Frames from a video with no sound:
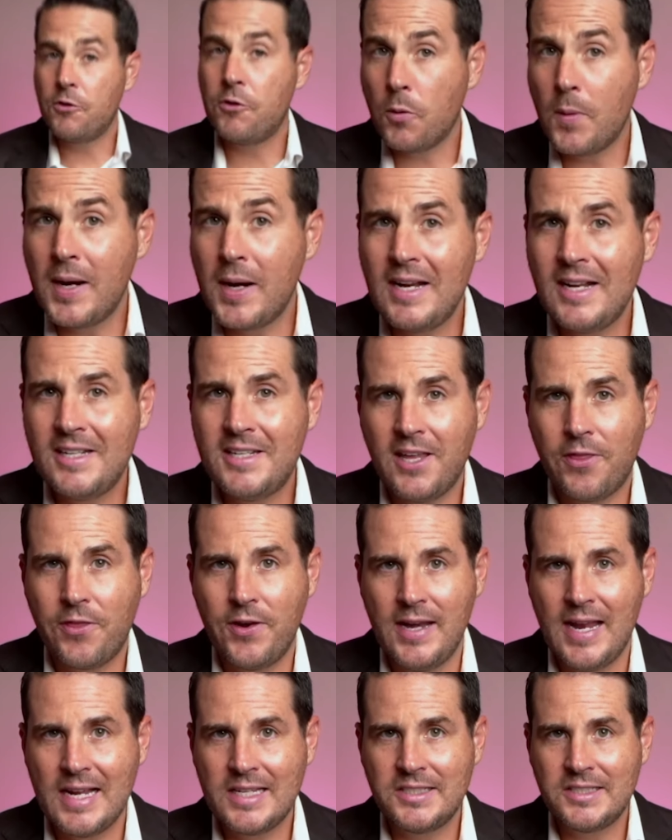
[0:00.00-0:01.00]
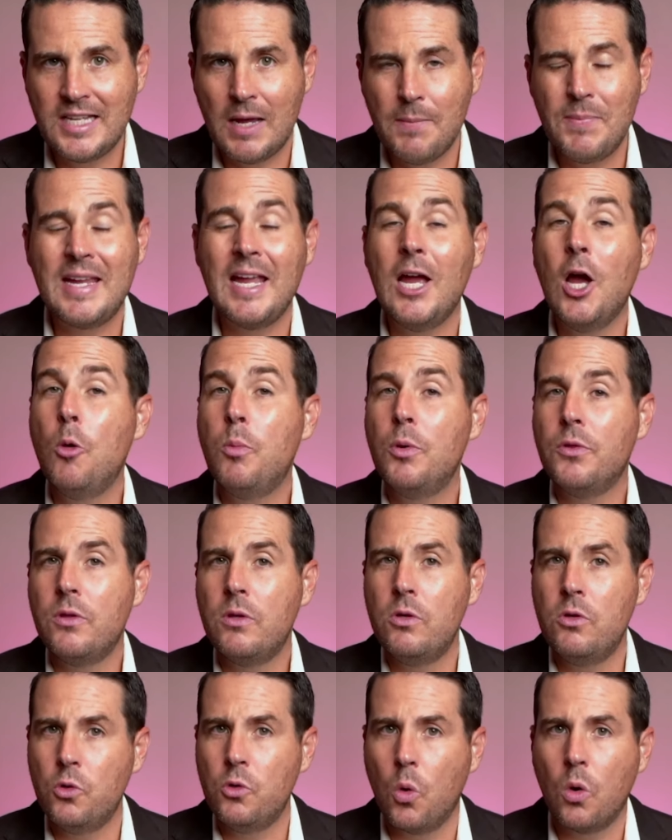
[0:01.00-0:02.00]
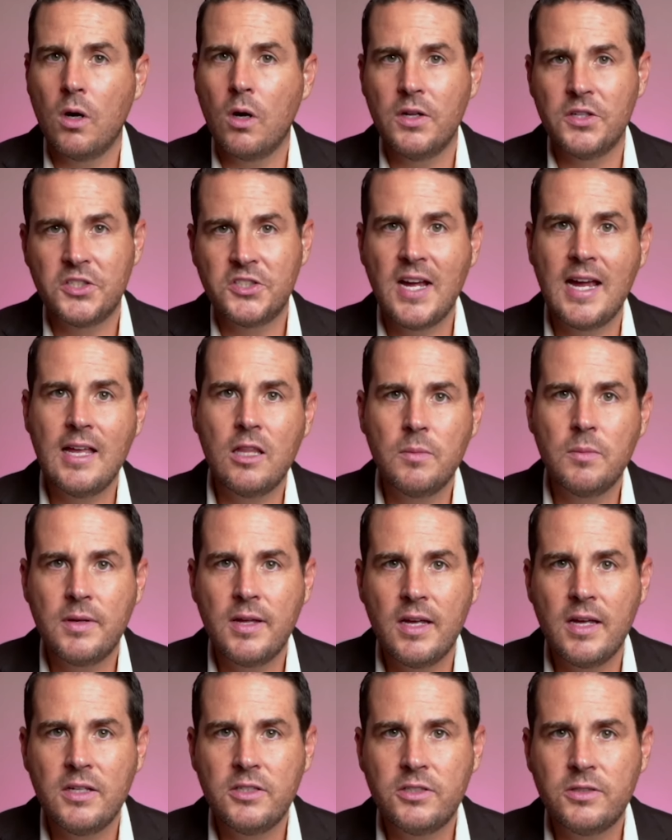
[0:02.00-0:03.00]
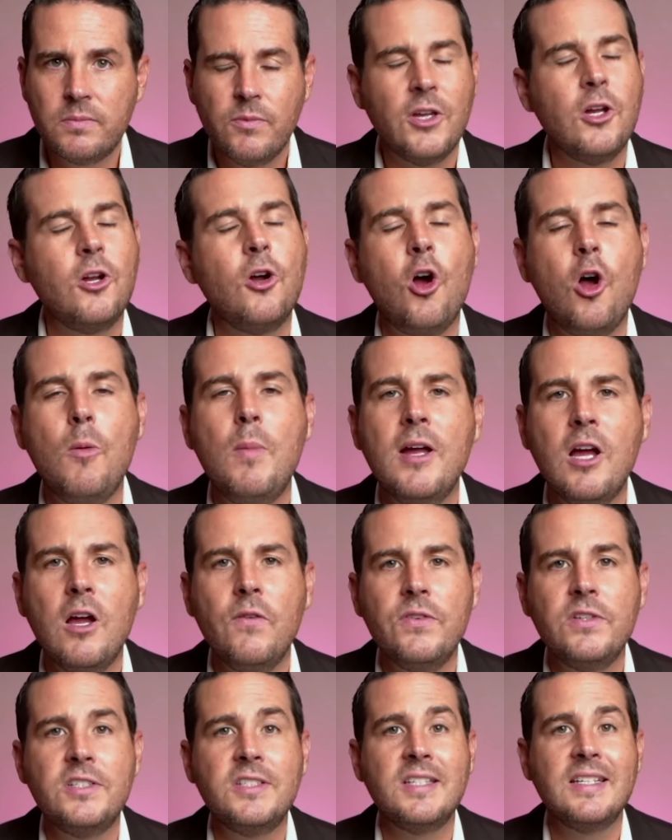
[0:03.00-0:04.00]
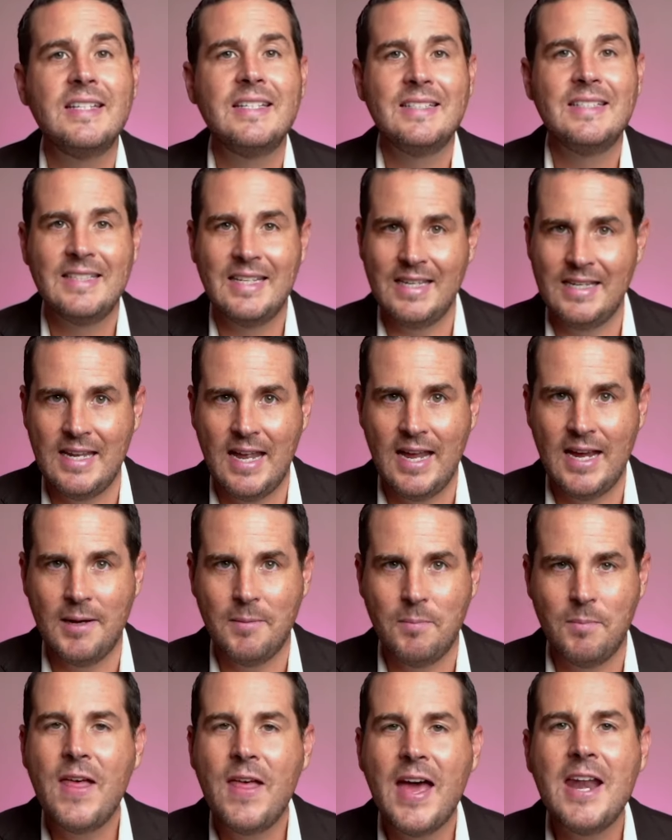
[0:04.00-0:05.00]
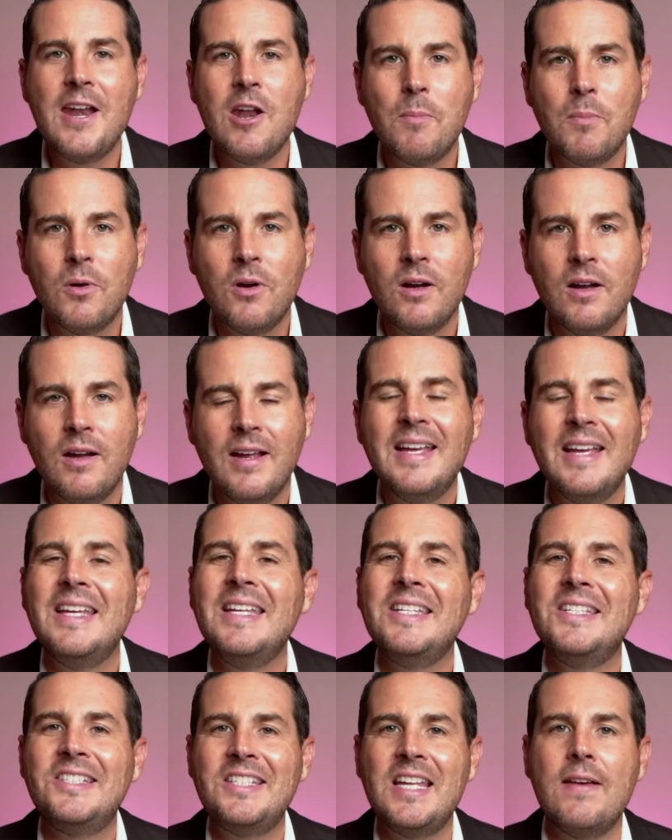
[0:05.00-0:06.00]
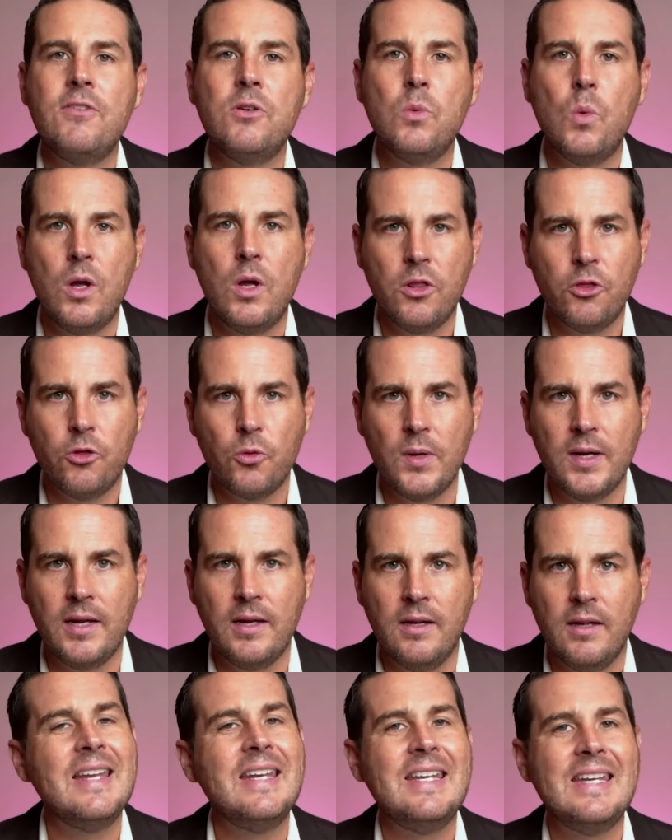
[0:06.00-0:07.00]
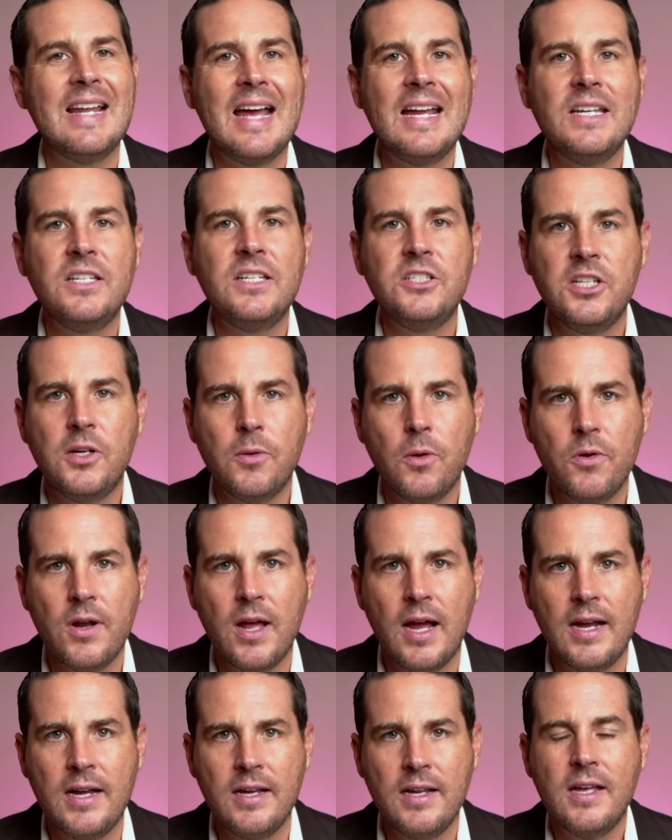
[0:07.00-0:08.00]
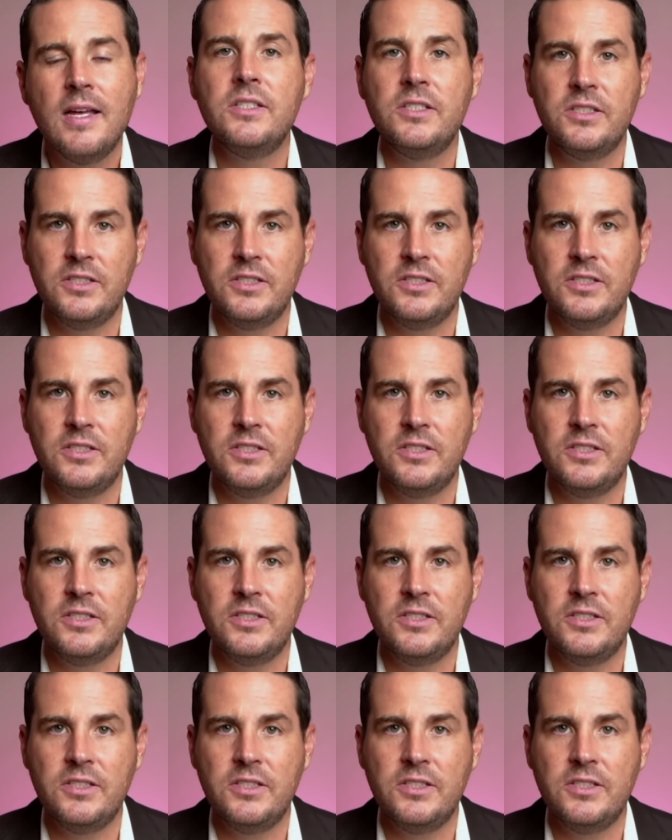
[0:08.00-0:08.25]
If you're ready to take the next step and get help with your asylum case, then call my office today. That number is 713 909